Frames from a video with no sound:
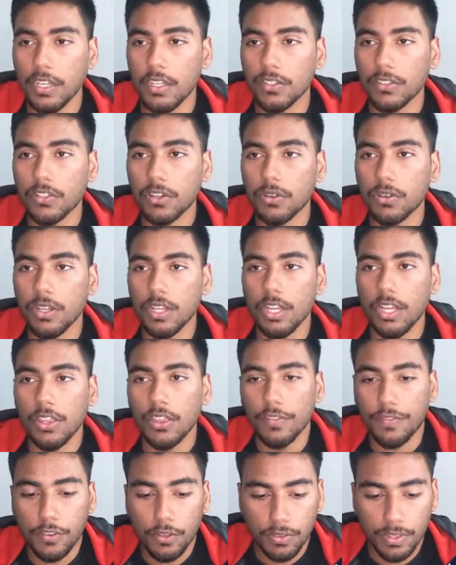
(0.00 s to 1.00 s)
So
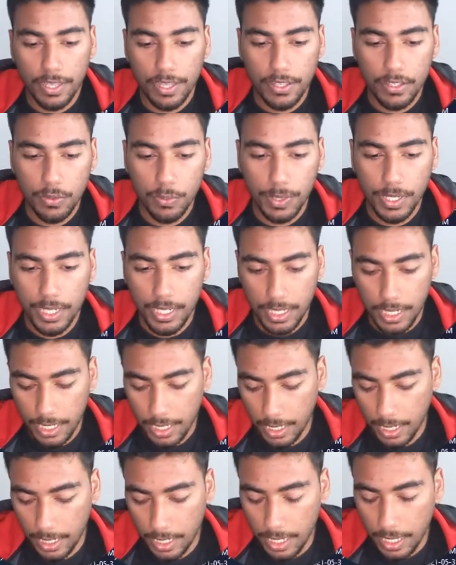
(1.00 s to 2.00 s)
the few things we
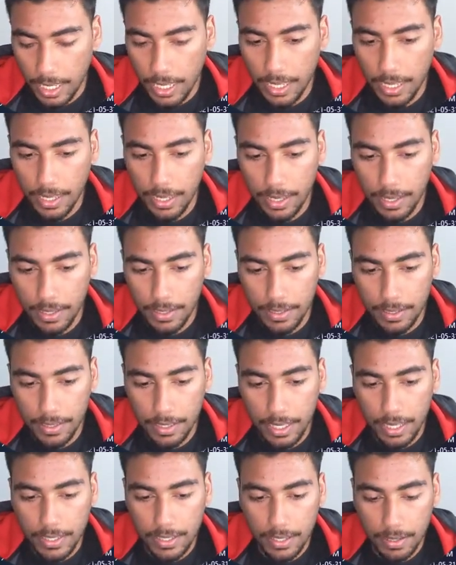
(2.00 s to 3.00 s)
need is
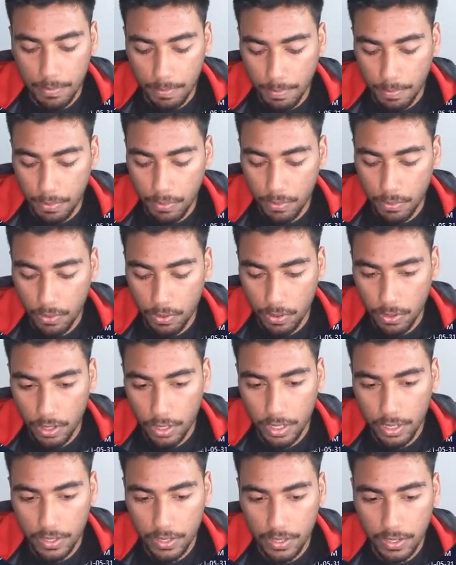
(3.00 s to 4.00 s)
let's
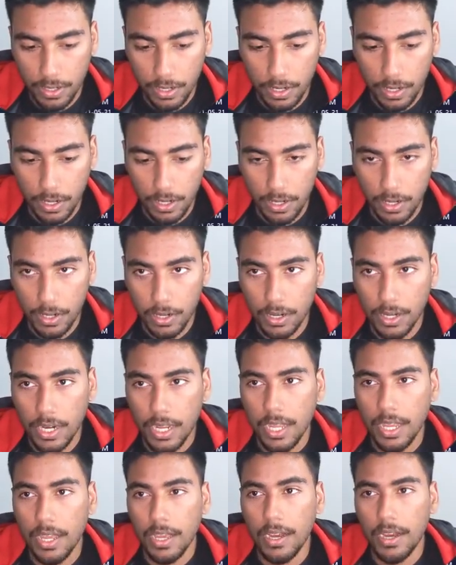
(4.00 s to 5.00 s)
import star,
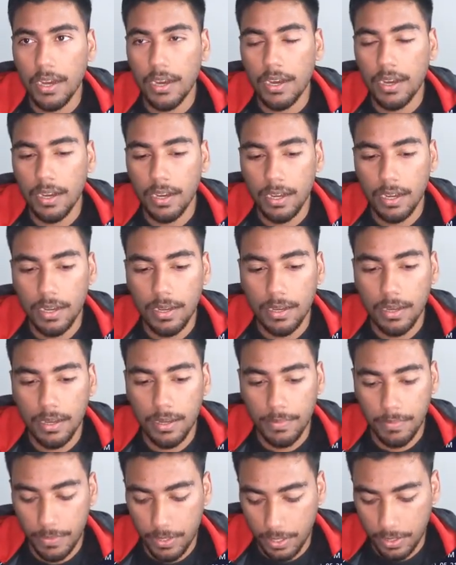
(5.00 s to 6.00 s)

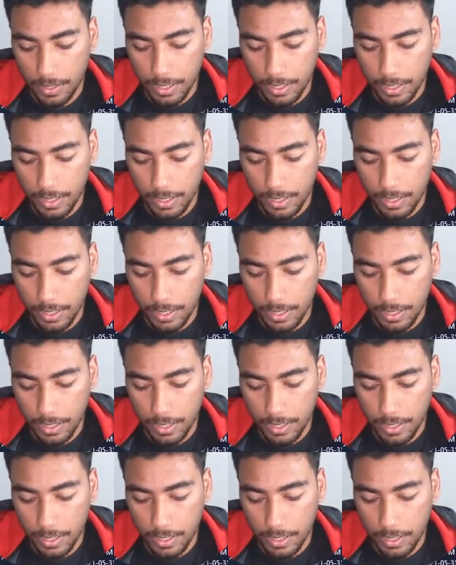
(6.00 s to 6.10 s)
um,